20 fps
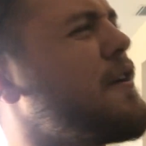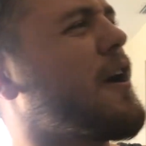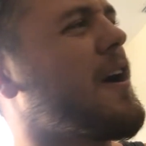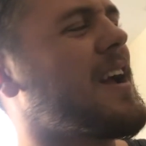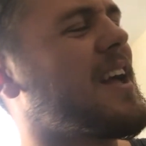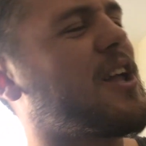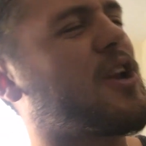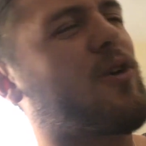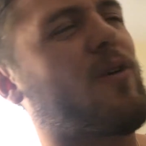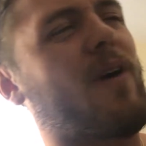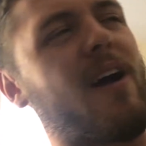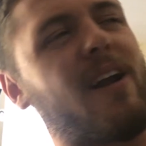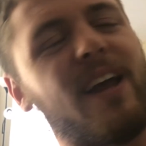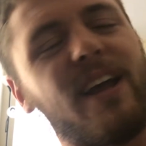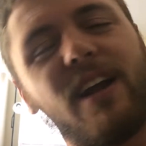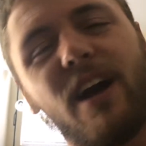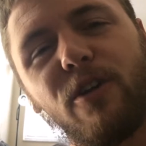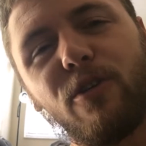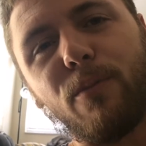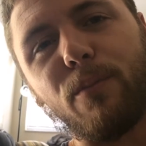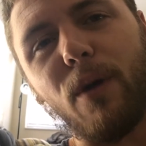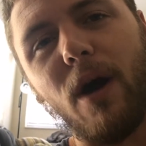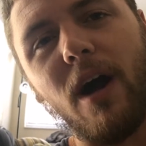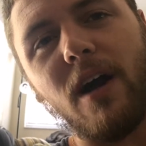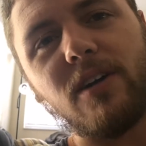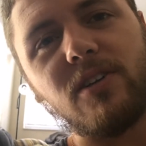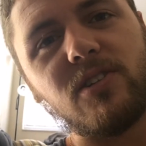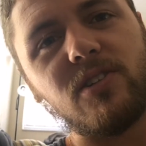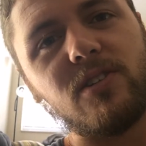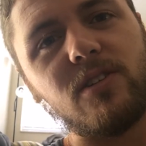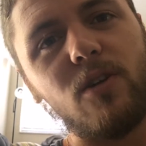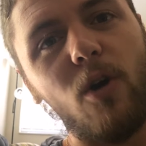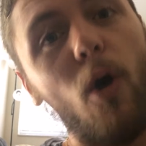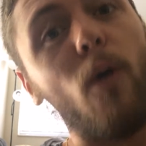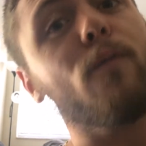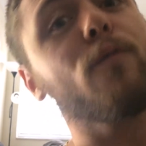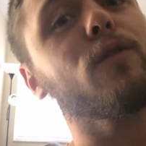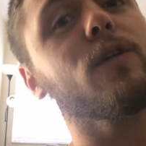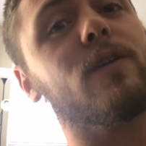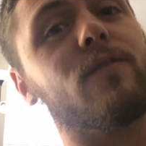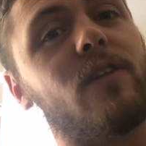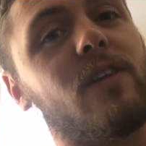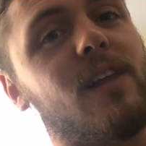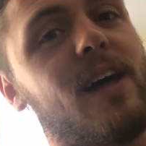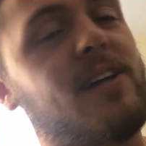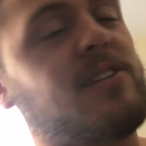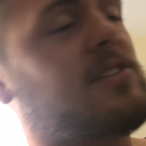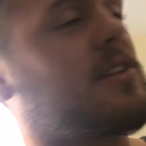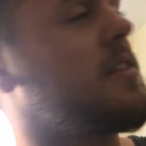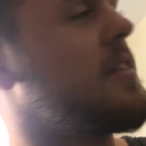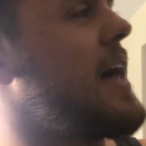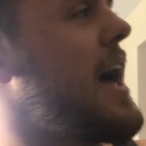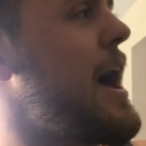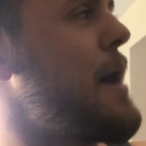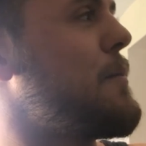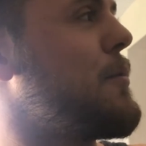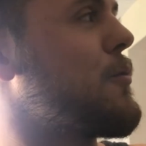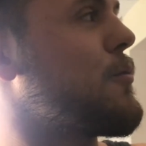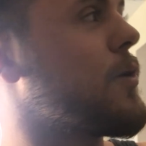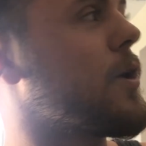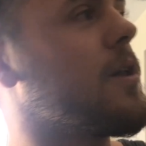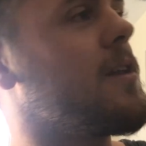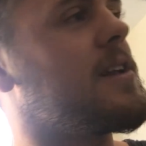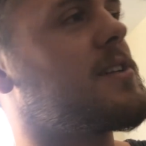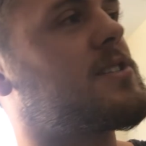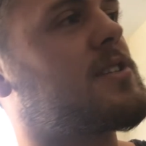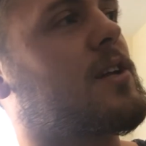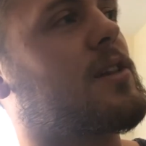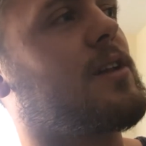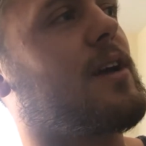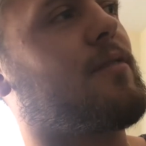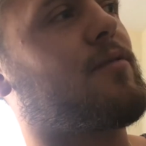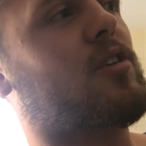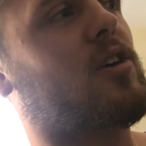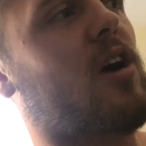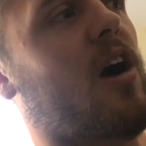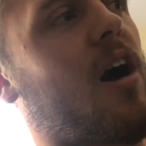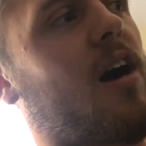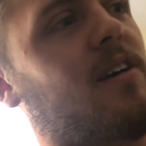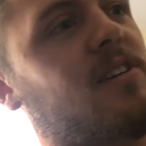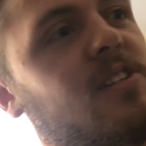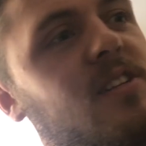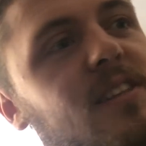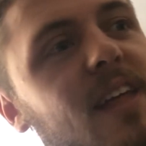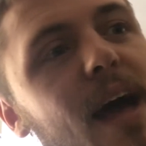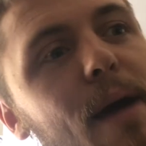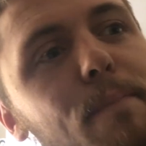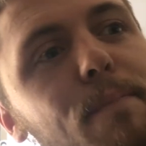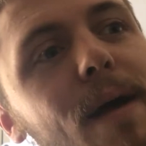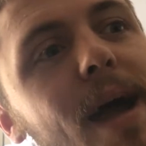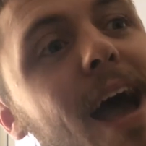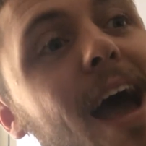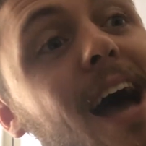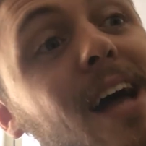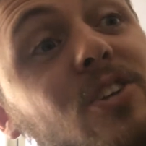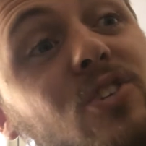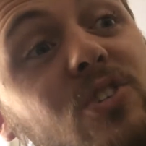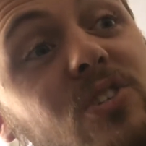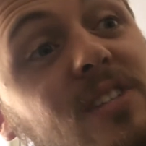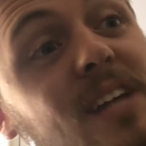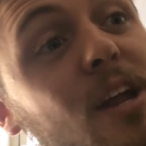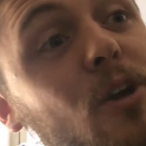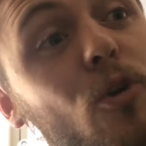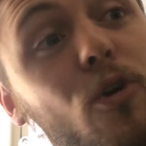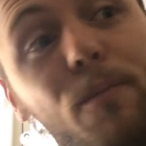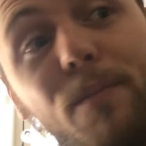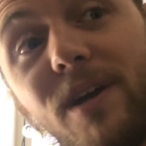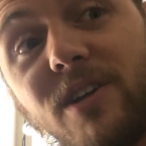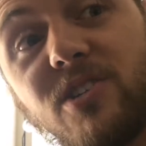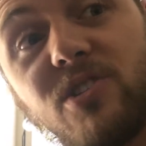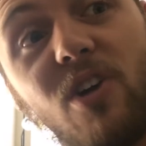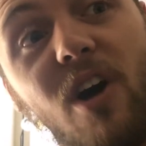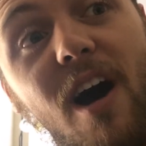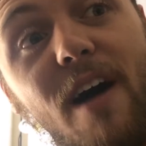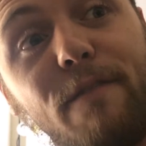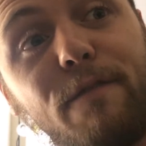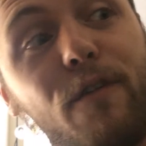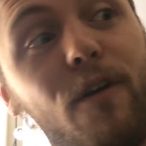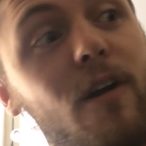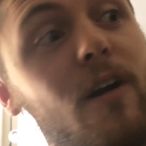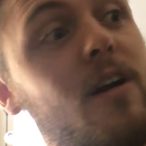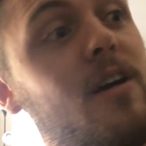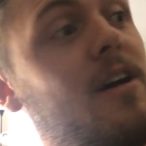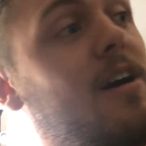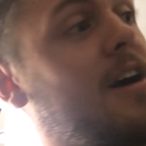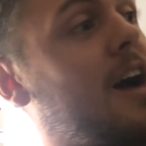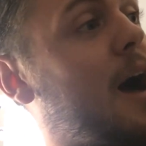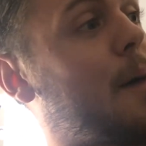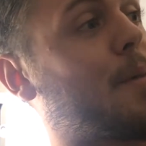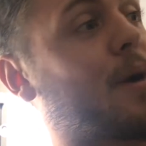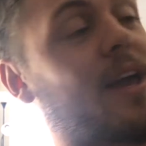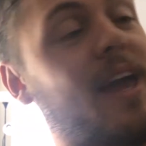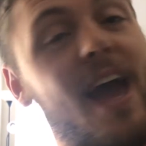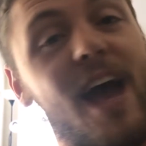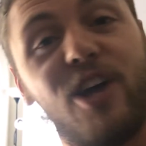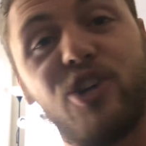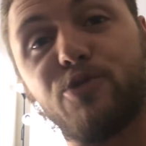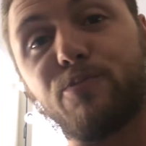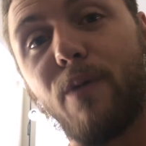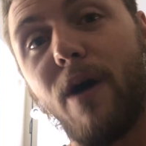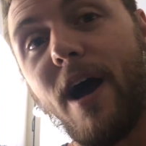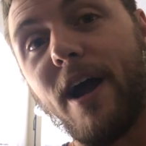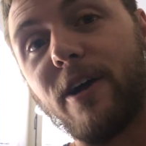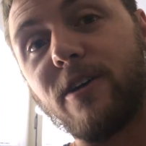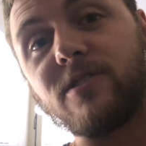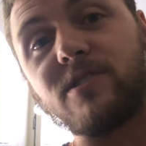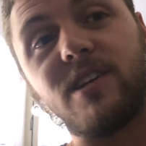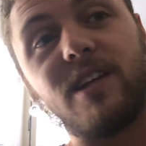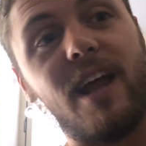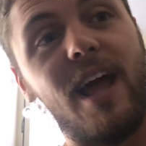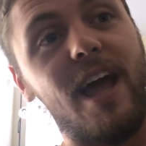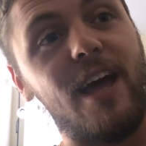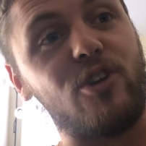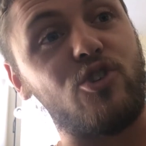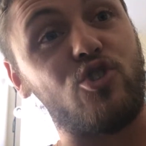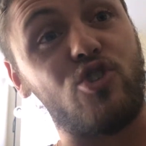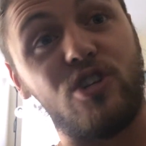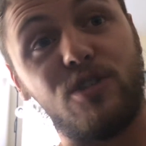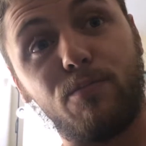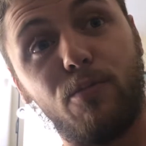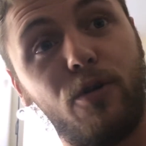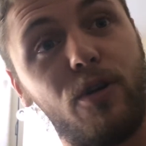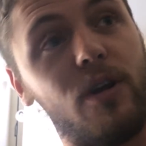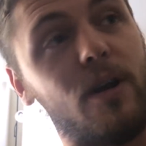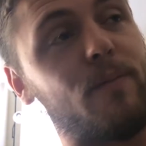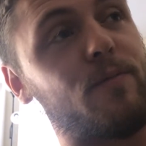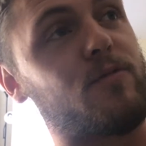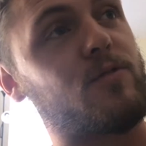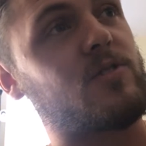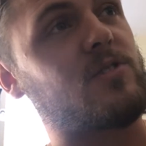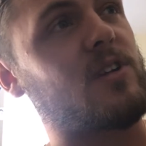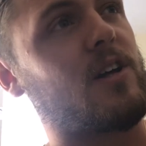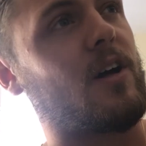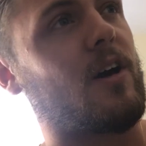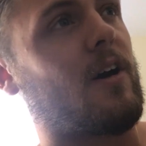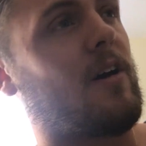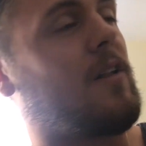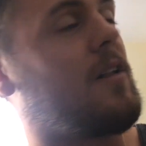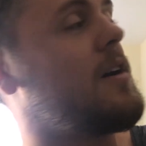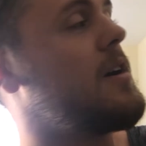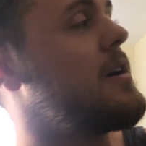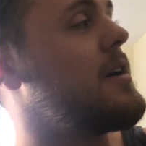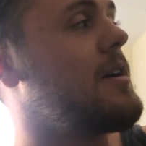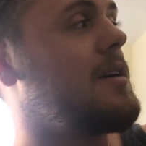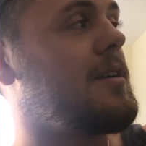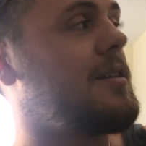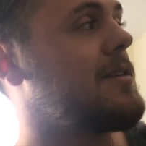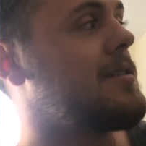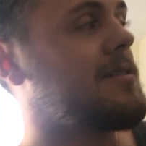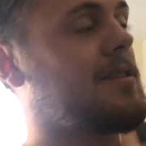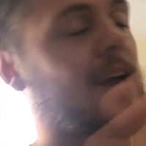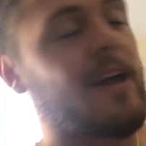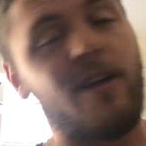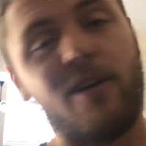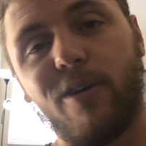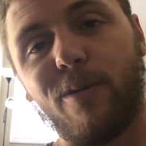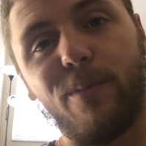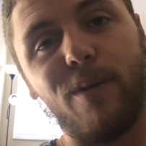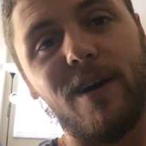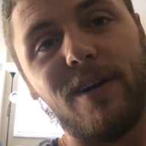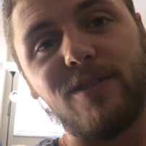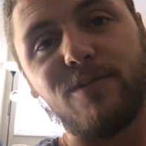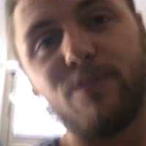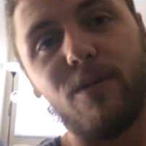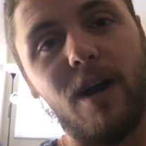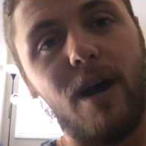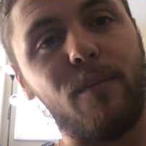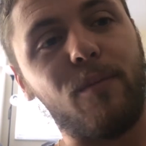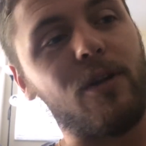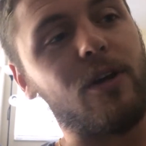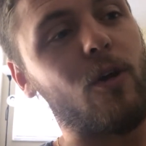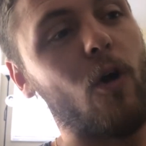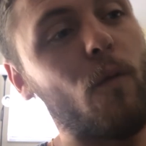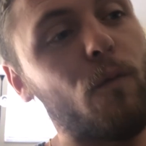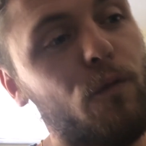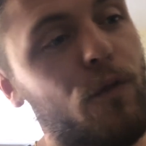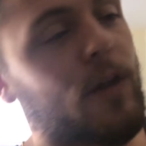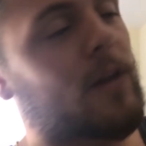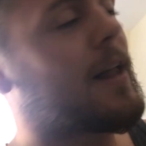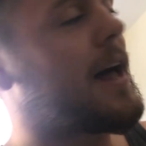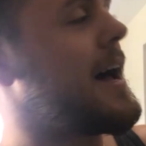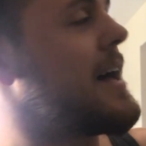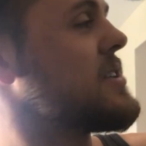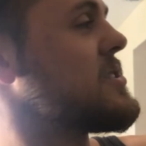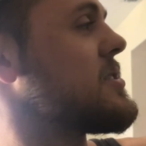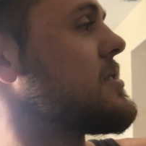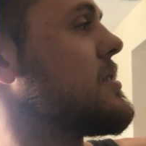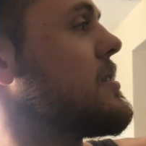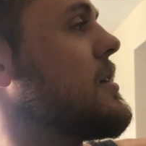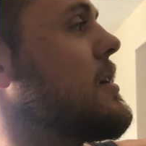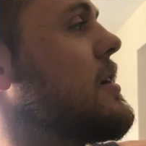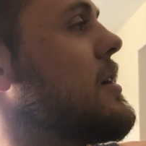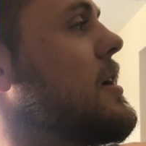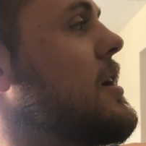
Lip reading: figure I can get around $800, hopefully even less than that. But realistically, if the car isn't that bad, she's at her best offer. I'm a cash buyer today. She just put it up for sale. $800 probably, hopefully less.